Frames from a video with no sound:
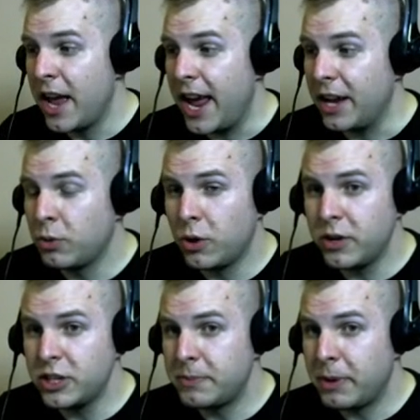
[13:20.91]
And
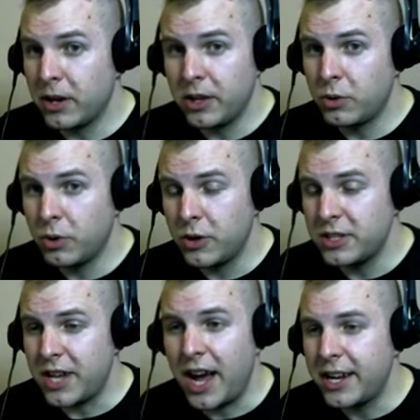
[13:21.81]
quoting just parallel
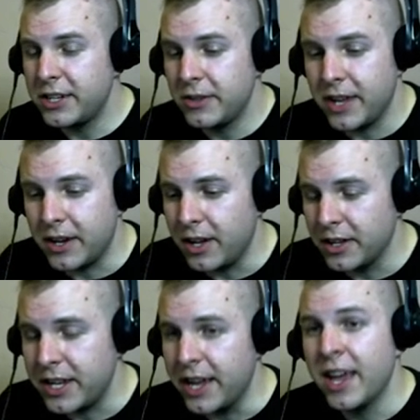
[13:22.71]
quotes, I could do that all
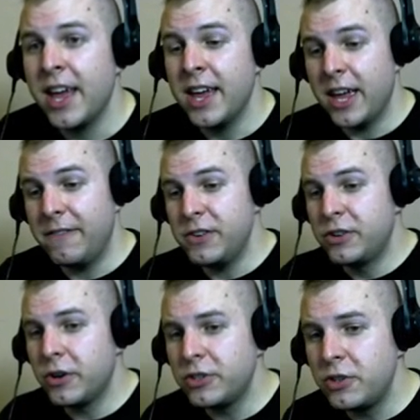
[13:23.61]
day. If you
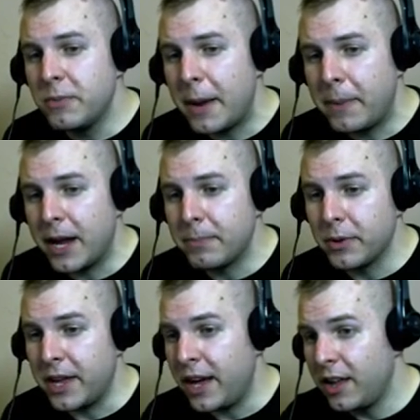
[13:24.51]
go to my
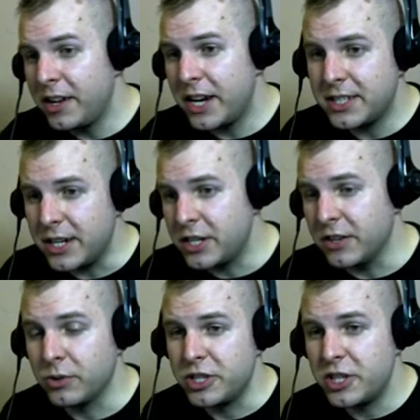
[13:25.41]
paper, The Hellenization
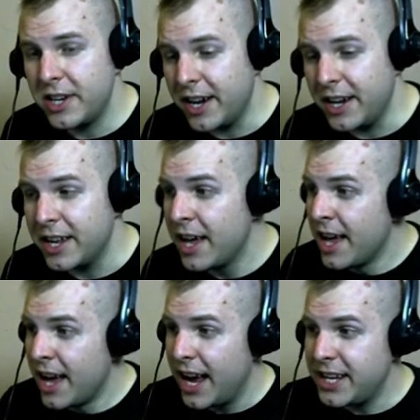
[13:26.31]
of Christianity,
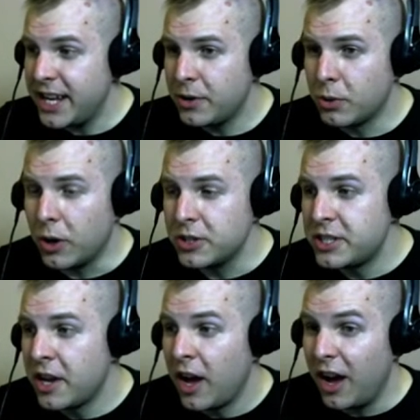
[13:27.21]
I take
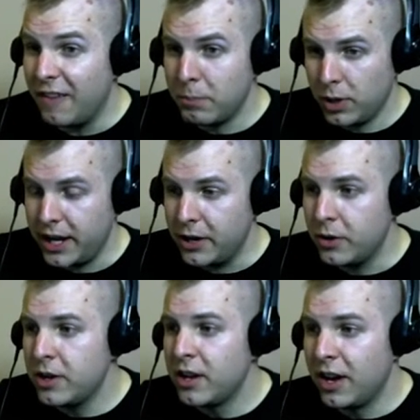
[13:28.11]
quotes of
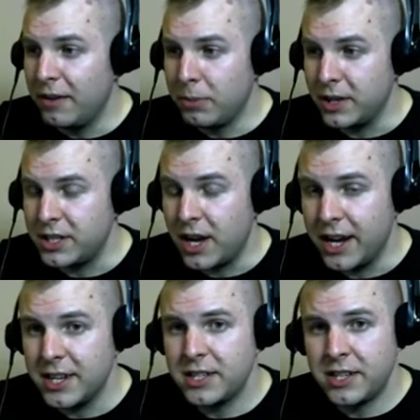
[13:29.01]
Plato, of
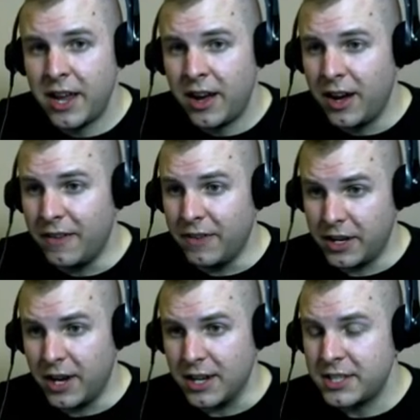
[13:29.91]
Plotinus, of
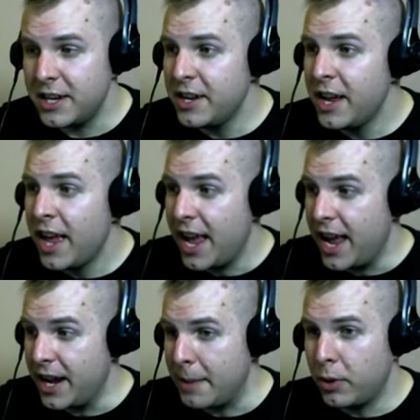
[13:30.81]
Augustine,
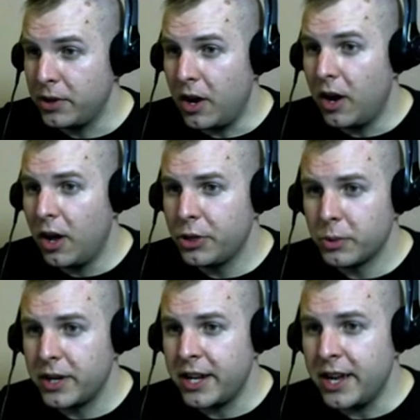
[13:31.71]
and I put all
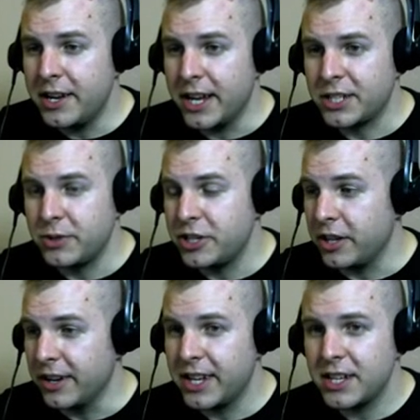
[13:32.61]
three next to each
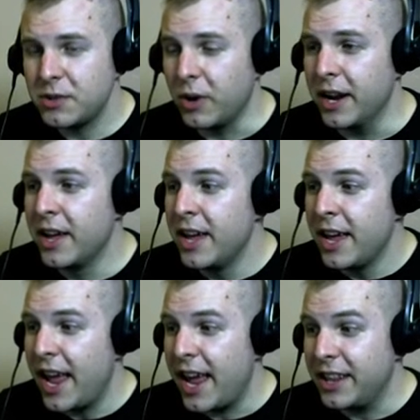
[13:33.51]
other. And guess what?
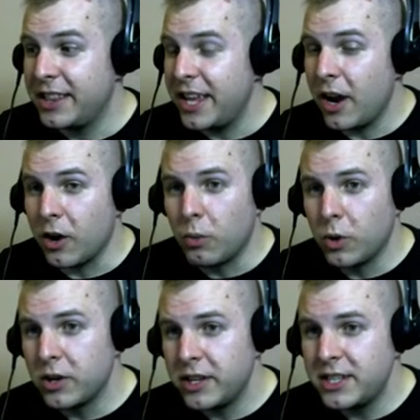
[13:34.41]
Eh, they are
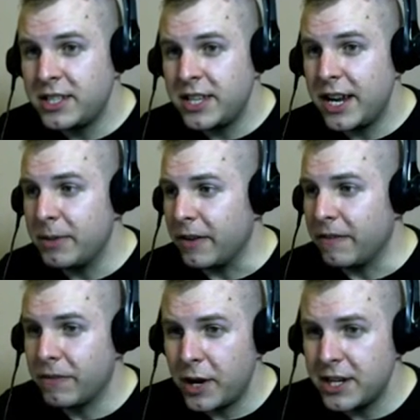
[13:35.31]
worded the same, they're
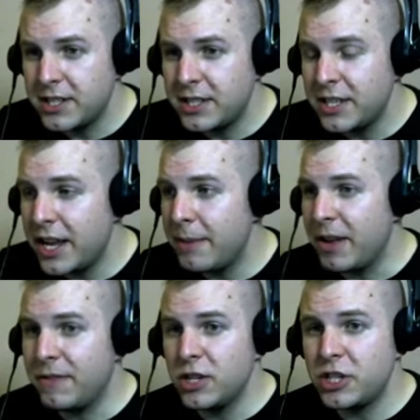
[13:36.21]
phrased the same.
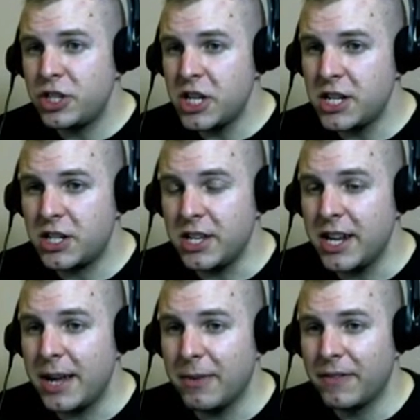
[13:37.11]
If you just change the
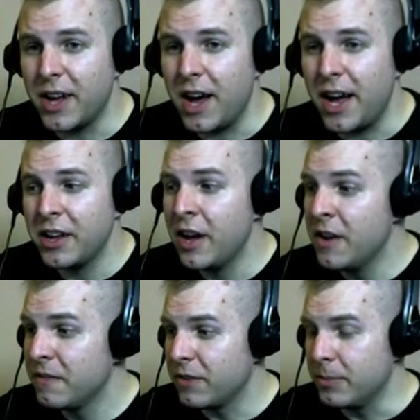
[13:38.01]
name of God
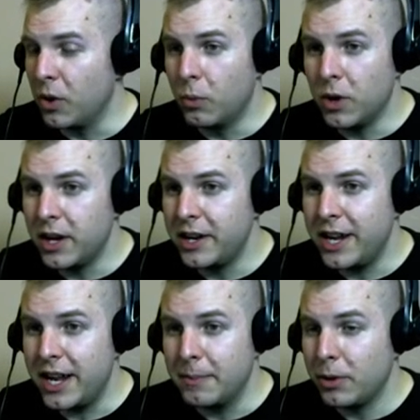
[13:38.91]
from the one
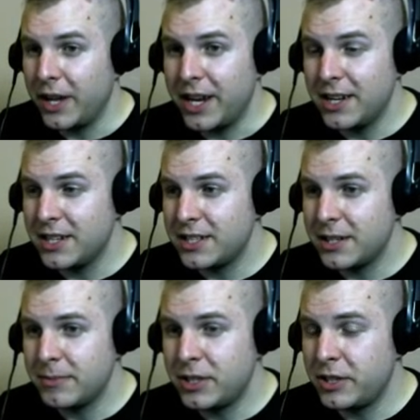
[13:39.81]
in
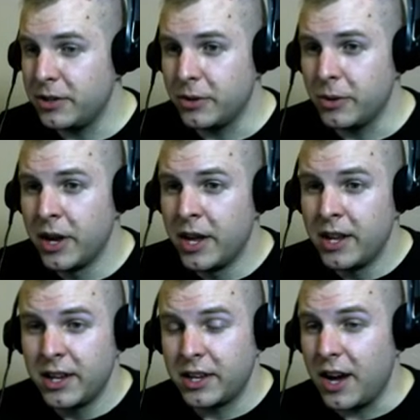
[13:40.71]
Platonism to
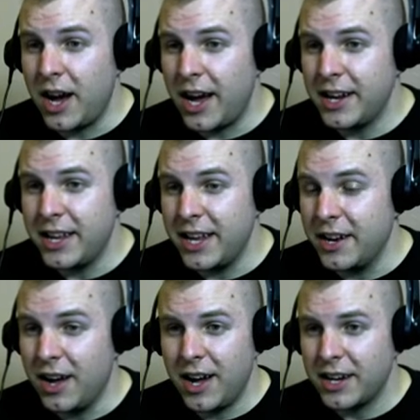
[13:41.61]
God
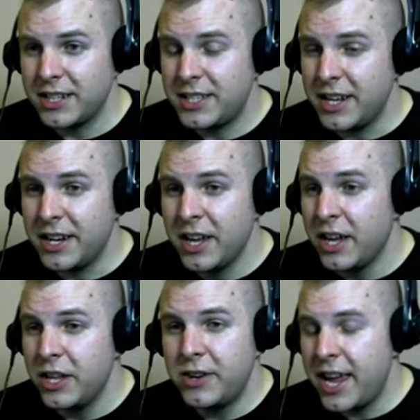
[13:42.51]
and Augustine,
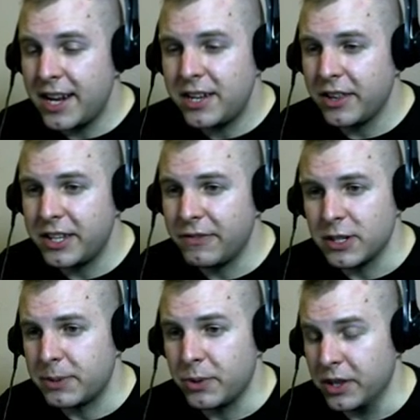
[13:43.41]
you can't tell the
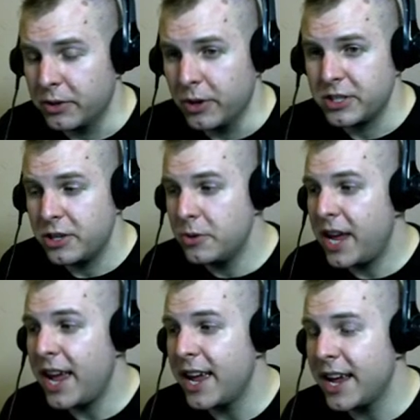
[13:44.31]
difference between the quotes. You
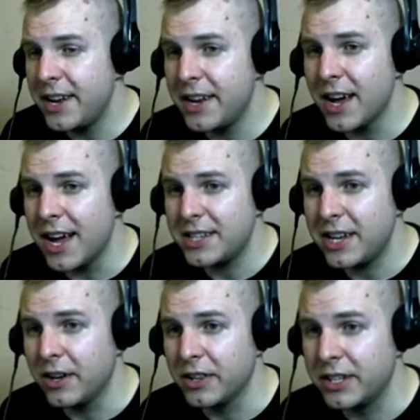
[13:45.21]
cannot
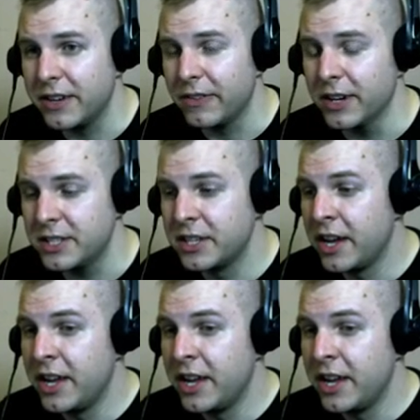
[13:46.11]
tell the difference.